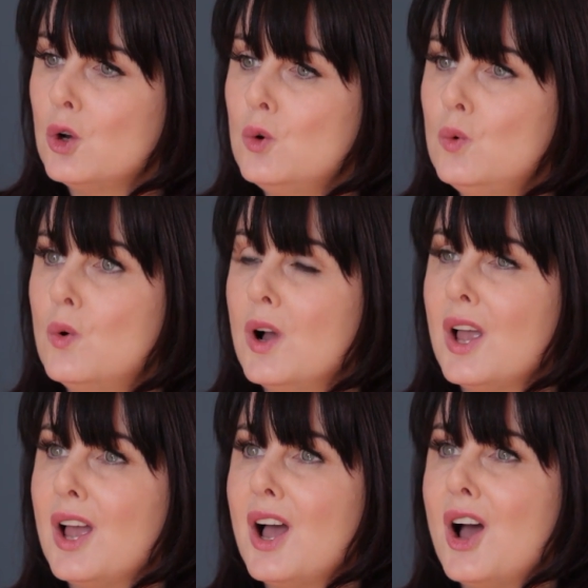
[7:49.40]
who
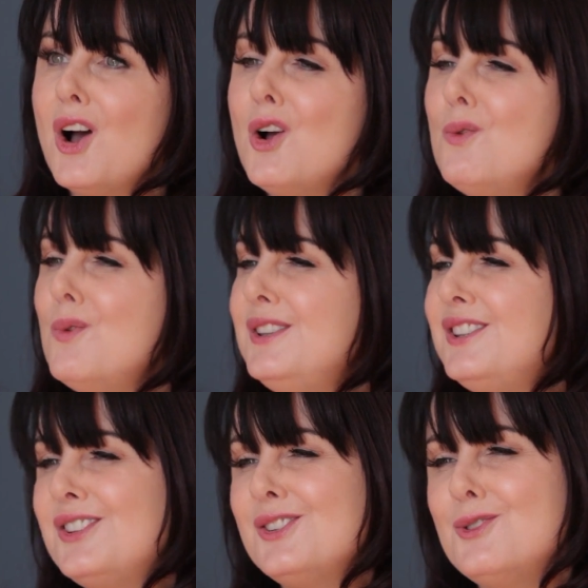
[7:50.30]
would
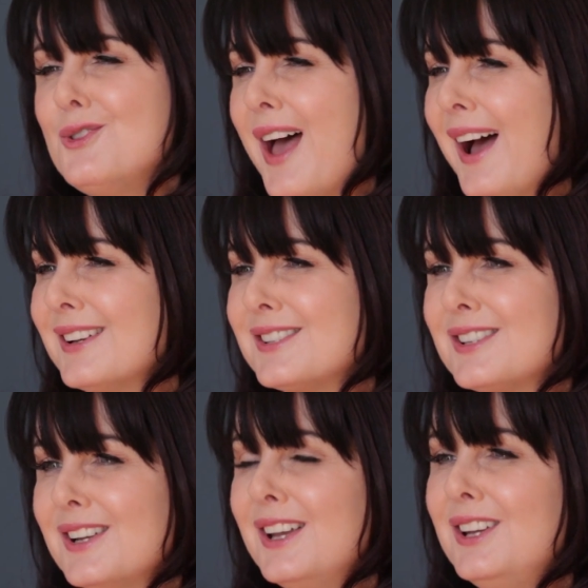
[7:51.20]
do that.
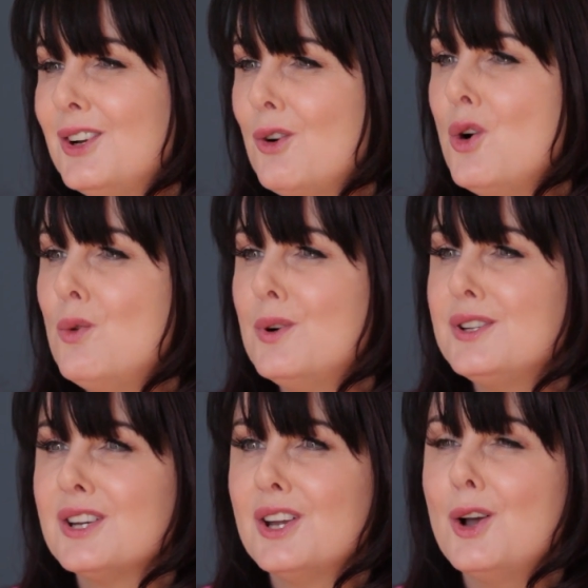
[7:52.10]
You know, who
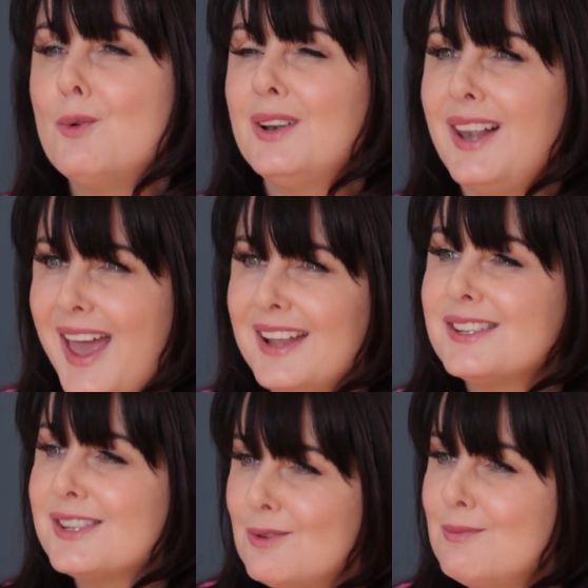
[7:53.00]
would let
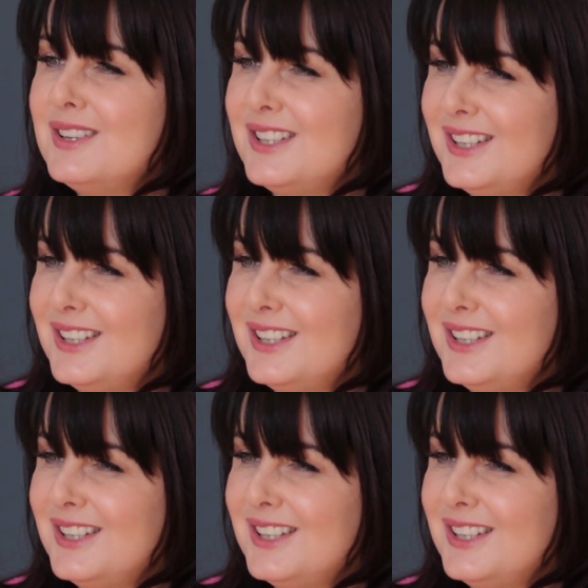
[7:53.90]
somebody